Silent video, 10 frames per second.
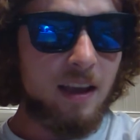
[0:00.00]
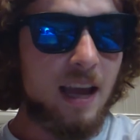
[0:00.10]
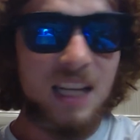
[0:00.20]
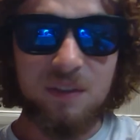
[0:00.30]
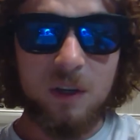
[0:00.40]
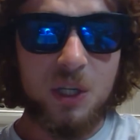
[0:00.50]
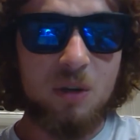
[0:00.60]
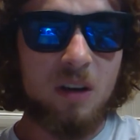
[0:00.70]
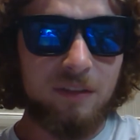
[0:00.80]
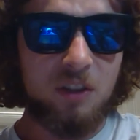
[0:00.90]
as
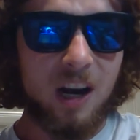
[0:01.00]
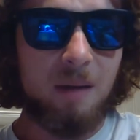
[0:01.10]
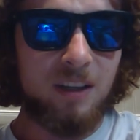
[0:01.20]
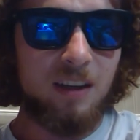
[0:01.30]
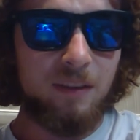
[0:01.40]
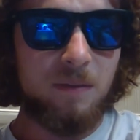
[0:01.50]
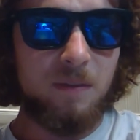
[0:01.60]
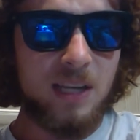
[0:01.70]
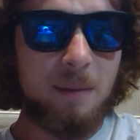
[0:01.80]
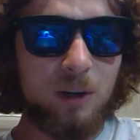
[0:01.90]
virtue of the trauma of
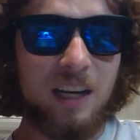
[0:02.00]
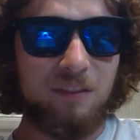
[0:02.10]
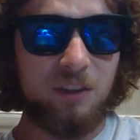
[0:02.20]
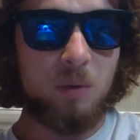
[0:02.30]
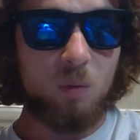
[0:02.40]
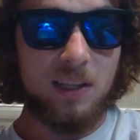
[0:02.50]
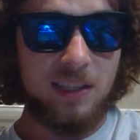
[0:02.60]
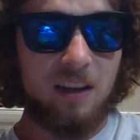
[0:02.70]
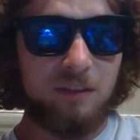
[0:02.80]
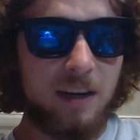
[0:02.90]
separating from the
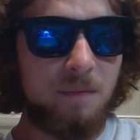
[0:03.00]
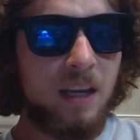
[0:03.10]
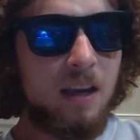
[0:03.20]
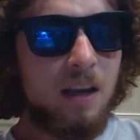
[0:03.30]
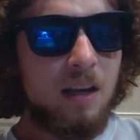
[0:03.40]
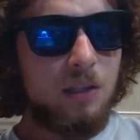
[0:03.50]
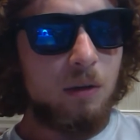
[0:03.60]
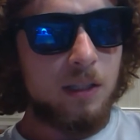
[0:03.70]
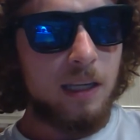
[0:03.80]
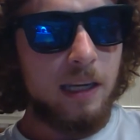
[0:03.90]
oneself, right?
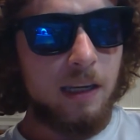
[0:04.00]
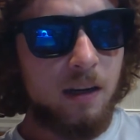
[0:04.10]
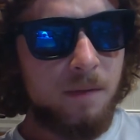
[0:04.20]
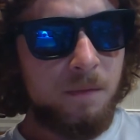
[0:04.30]
So it's like